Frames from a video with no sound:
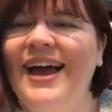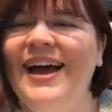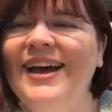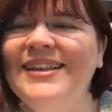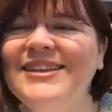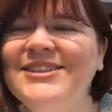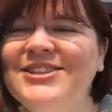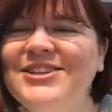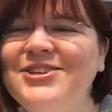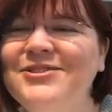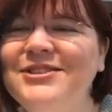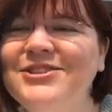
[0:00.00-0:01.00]
Alicia,
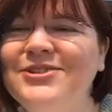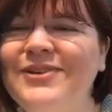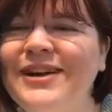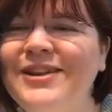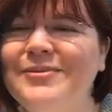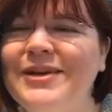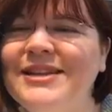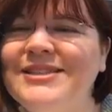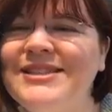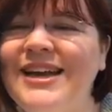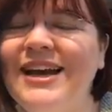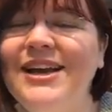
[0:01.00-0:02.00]
you and Joanna the
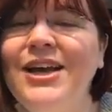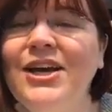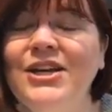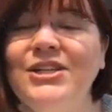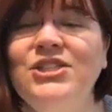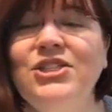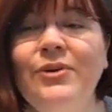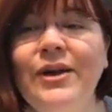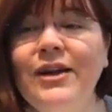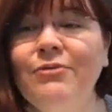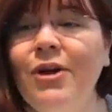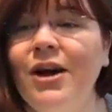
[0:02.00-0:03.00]
best. Yeah.
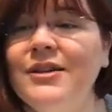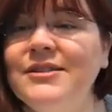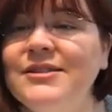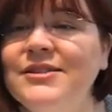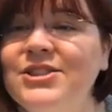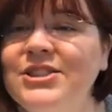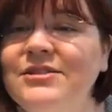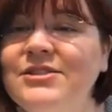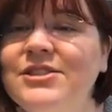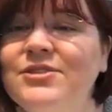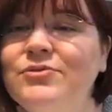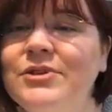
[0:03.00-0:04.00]
Joanne rocks. She
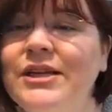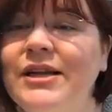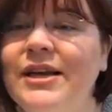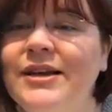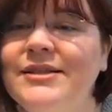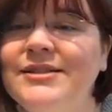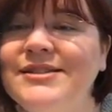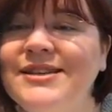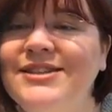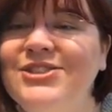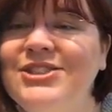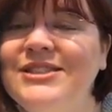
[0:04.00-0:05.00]
just really does.
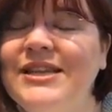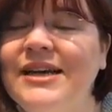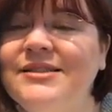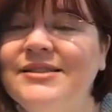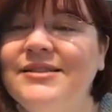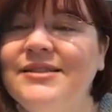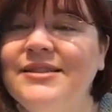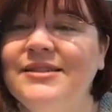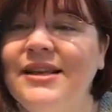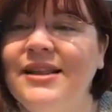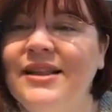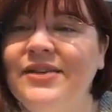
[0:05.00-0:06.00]
And she's kicked the
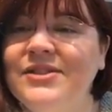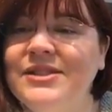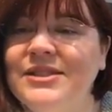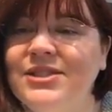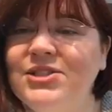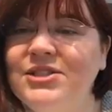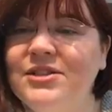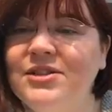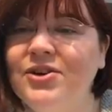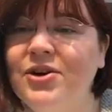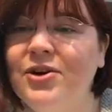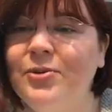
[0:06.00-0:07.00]
11 stitch to the
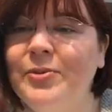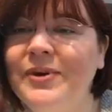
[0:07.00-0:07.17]
curb.